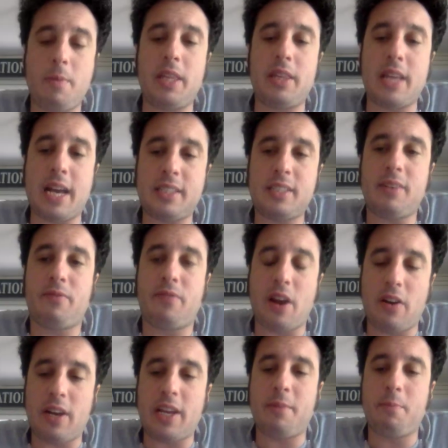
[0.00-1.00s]
mean, that's a
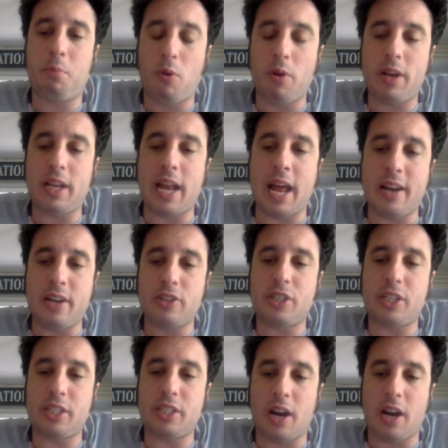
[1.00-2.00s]
very important
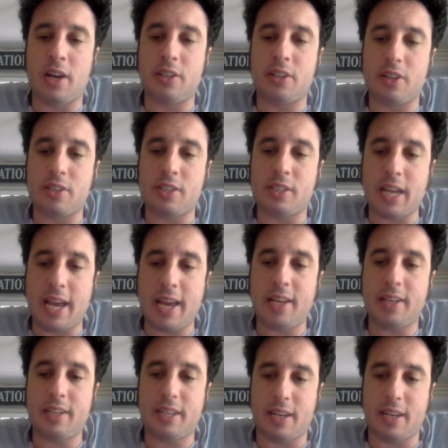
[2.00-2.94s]
energy to understand